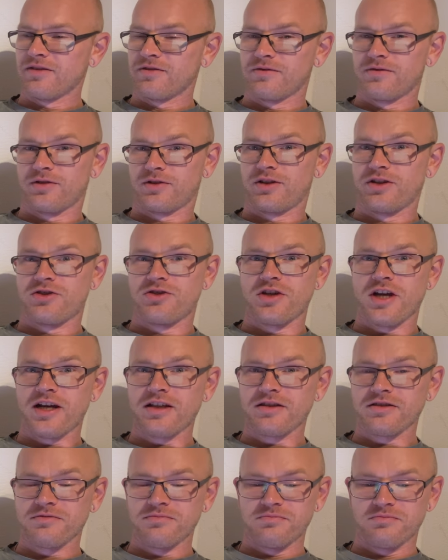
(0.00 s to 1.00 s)
for the
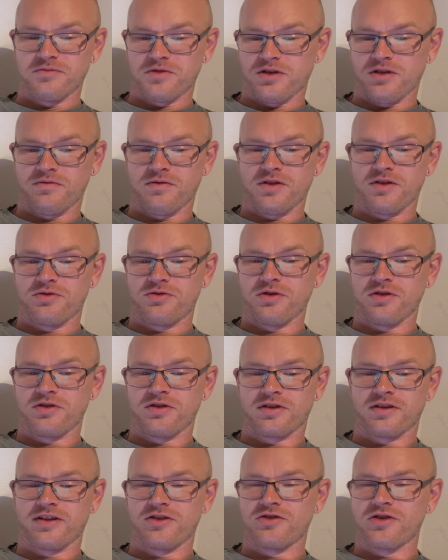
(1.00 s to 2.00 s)
chat, always
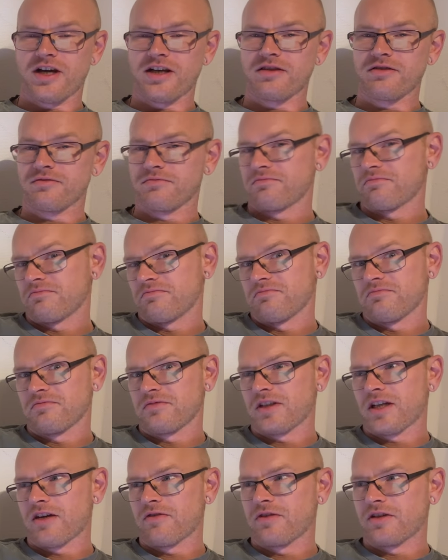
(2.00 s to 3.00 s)
joining the chat,
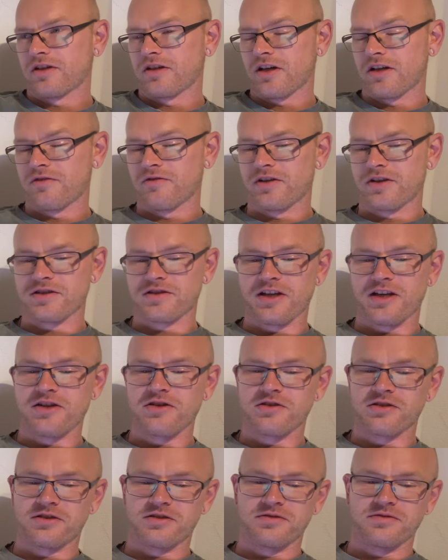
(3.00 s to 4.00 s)
having
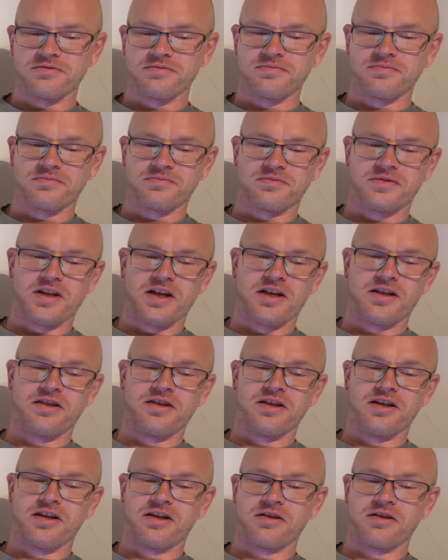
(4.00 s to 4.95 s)
conversation. Then